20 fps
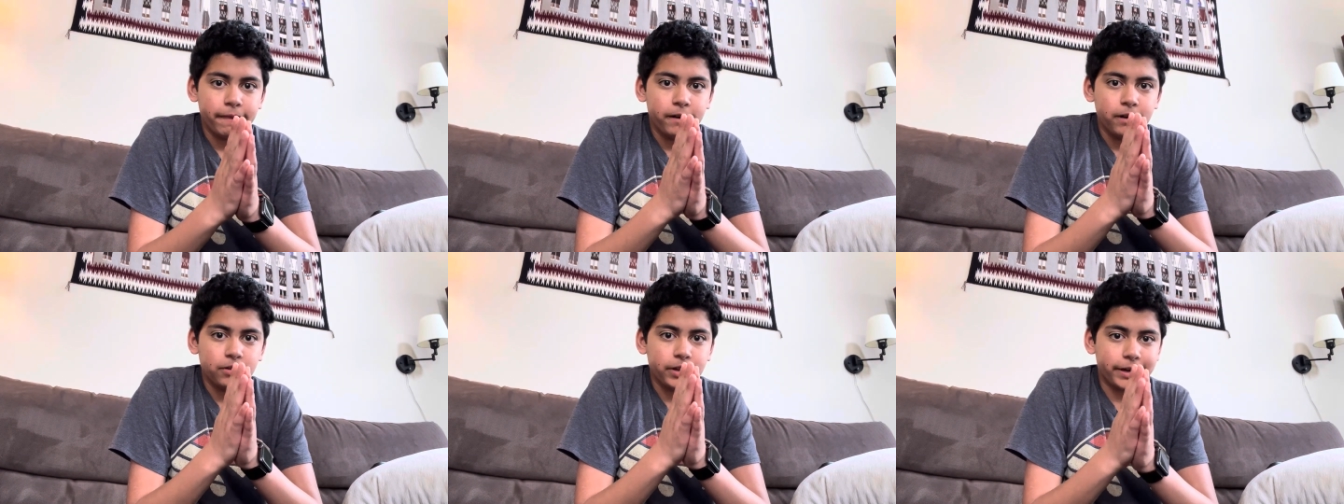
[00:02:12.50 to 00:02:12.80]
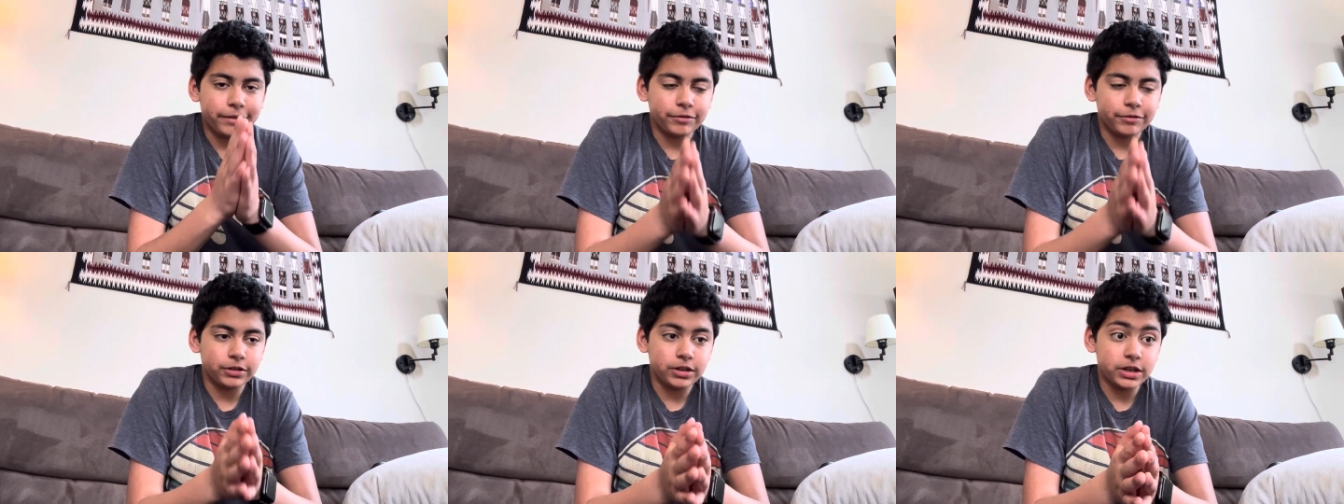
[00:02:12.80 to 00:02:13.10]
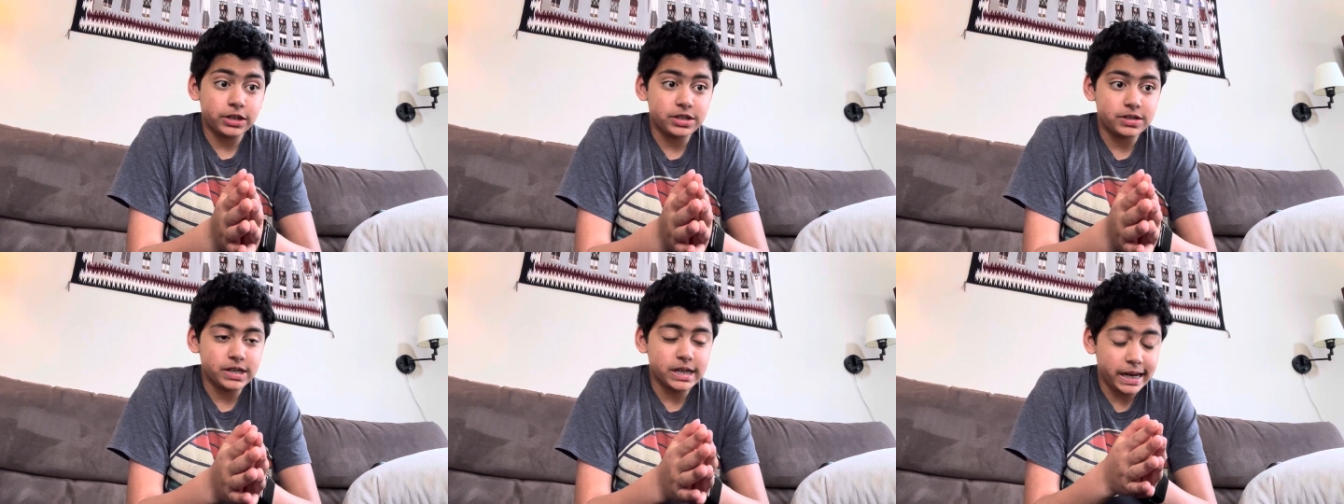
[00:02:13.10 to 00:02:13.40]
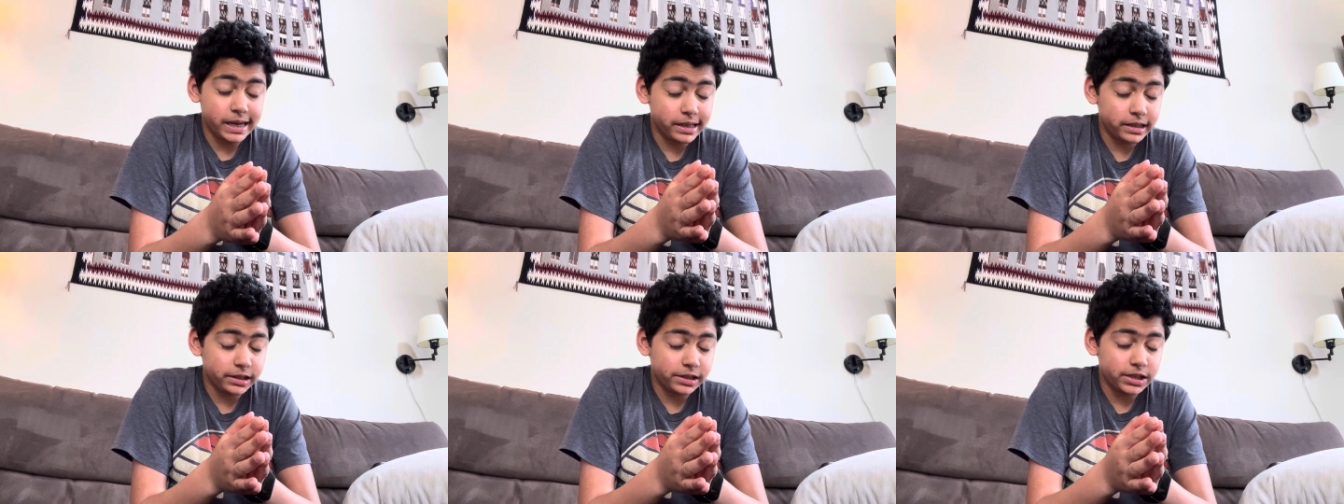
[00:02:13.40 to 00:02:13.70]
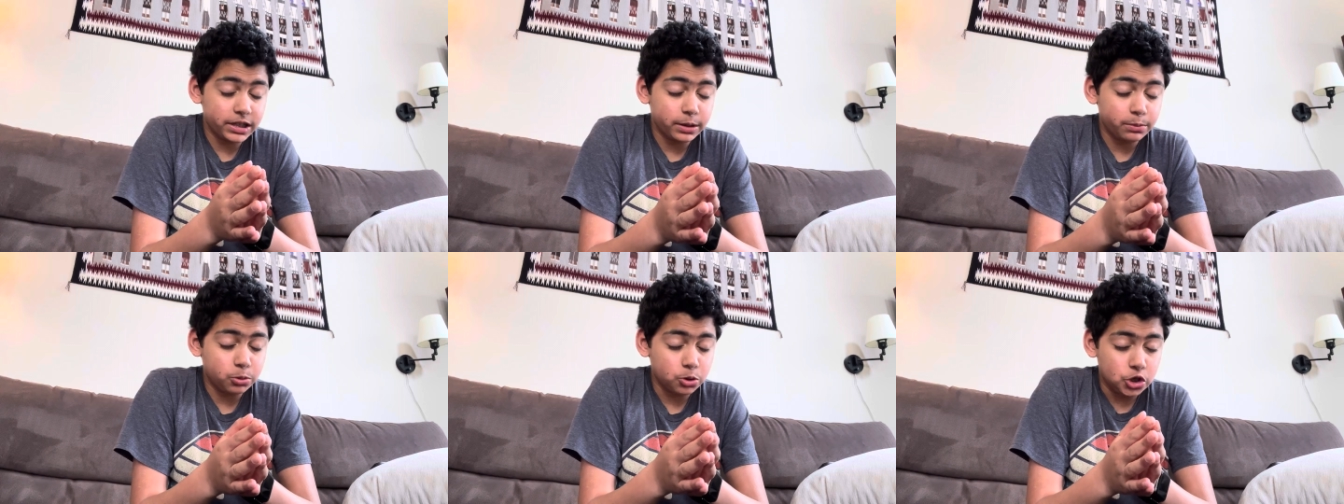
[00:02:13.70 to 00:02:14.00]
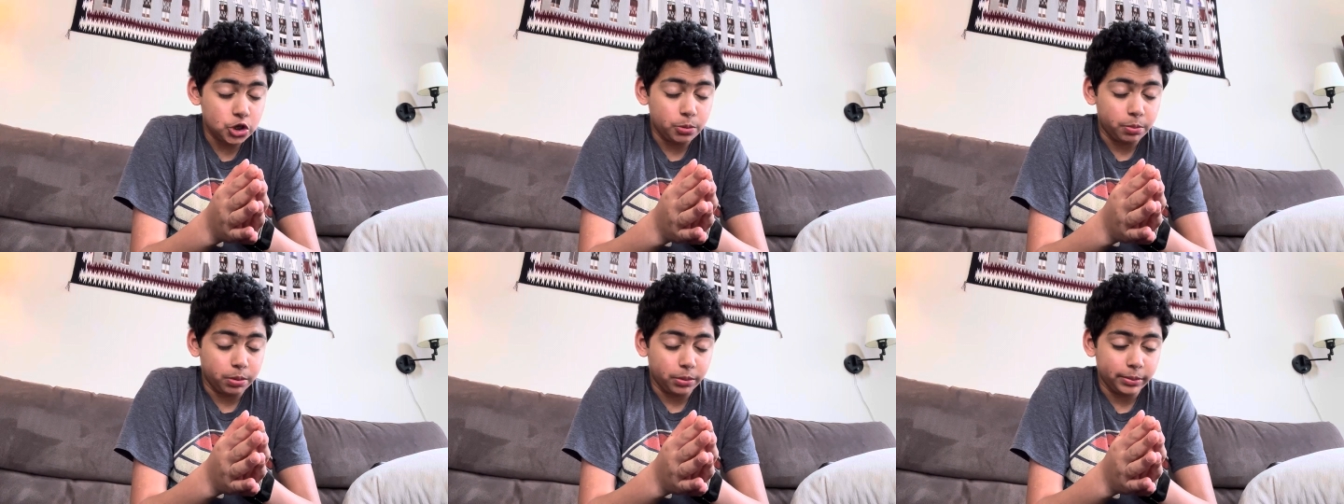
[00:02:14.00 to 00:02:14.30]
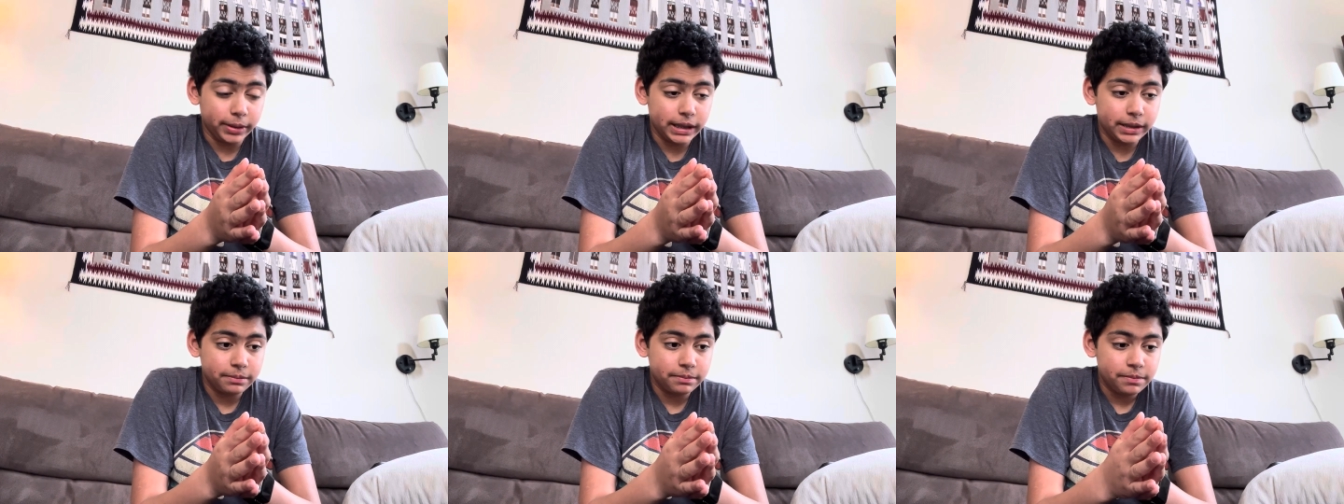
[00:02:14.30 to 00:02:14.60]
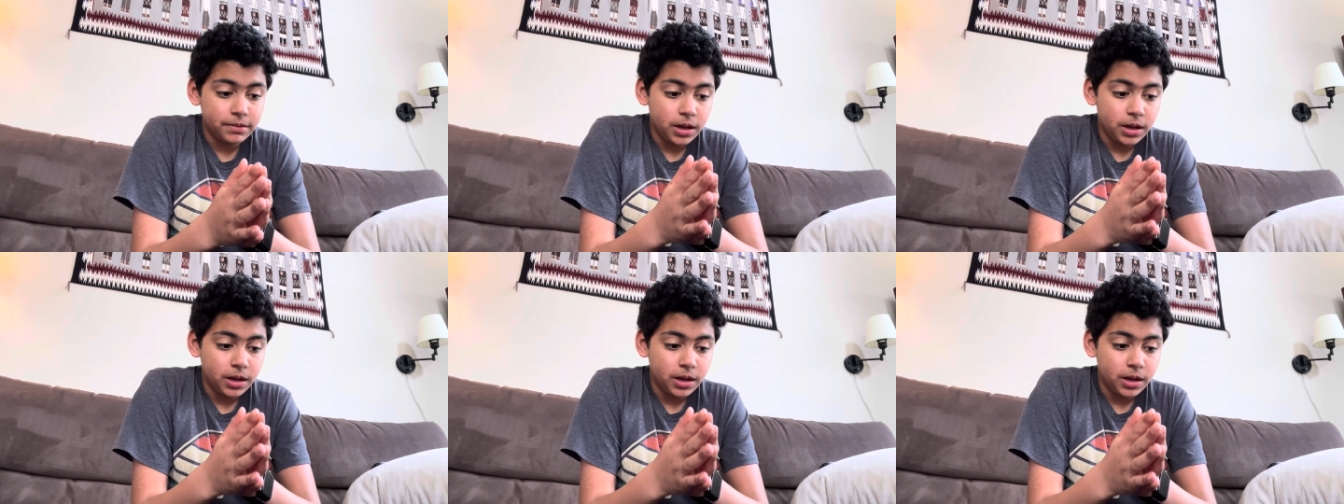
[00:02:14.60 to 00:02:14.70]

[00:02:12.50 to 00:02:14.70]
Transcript: Like for take example Superman.